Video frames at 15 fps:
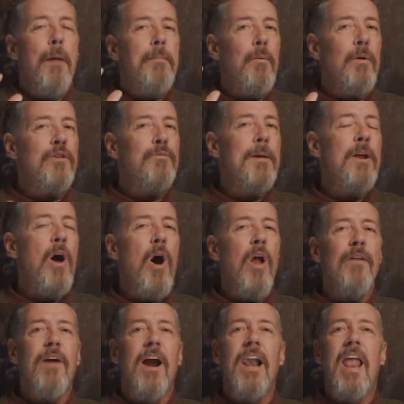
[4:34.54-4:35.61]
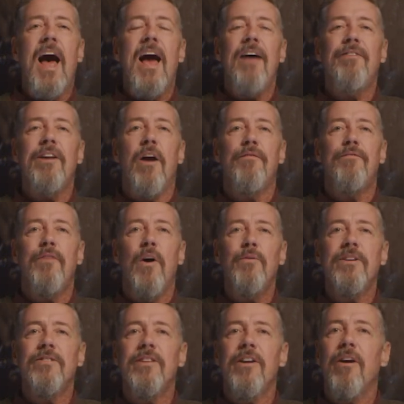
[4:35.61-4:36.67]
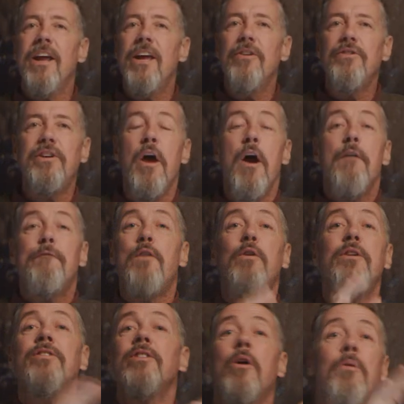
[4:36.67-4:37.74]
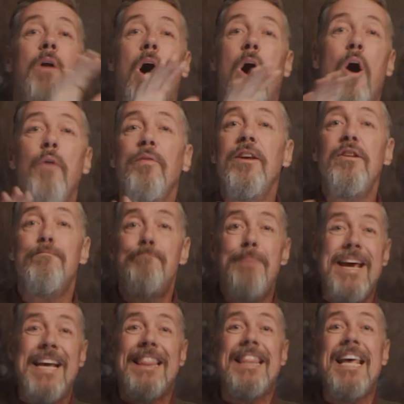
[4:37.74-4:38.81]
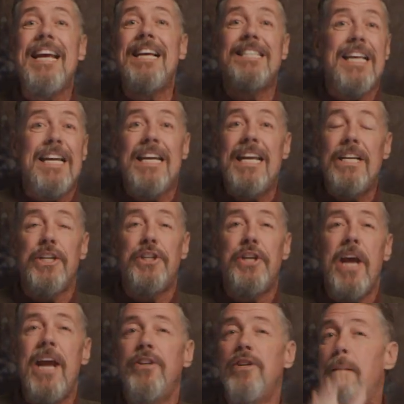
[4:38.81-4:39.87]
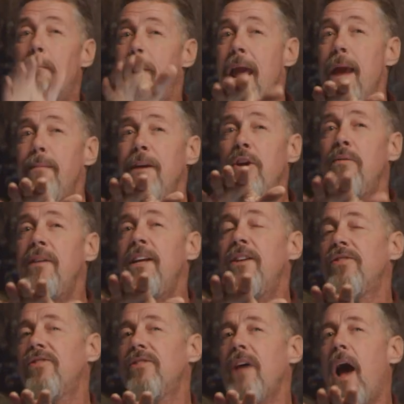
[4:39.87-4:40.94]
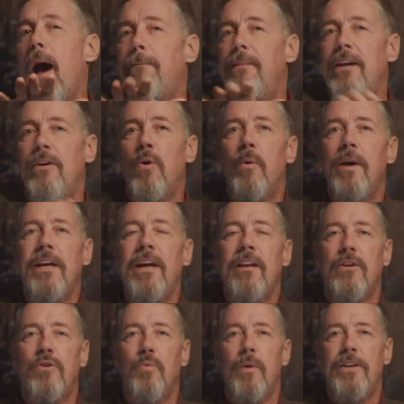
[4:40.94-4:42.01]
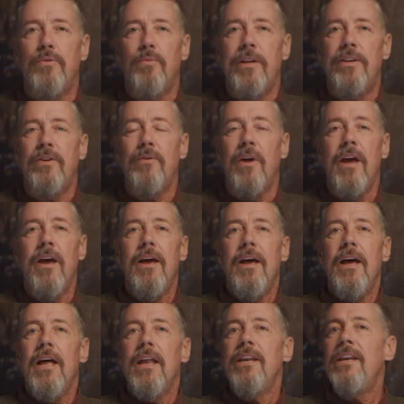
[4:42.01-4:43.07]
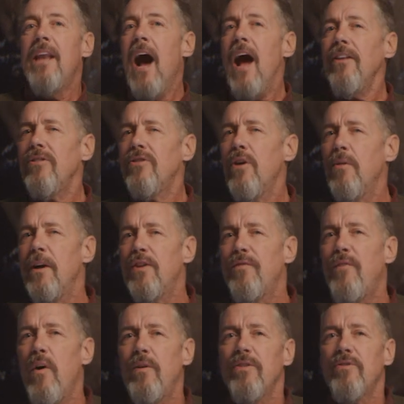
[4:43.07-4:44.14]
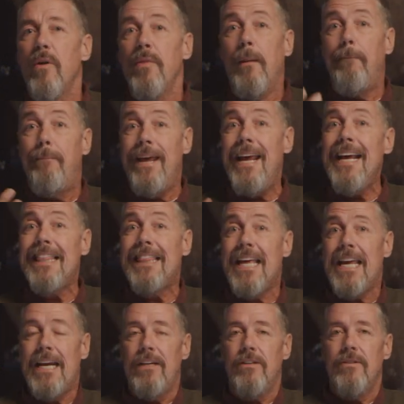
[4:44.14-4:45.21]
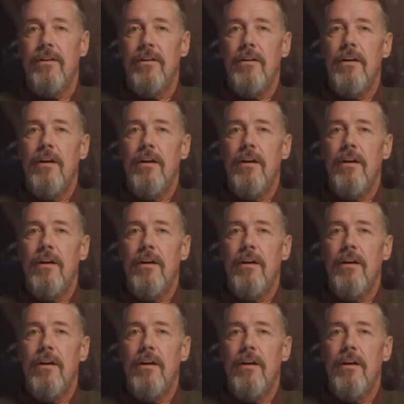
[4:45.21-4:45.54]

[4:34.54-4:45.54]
But we spend all of our life and our focus and our energy focusing on all these big things that need to change. And maybe you need to stop and going into 2022, not so much focus on the big things,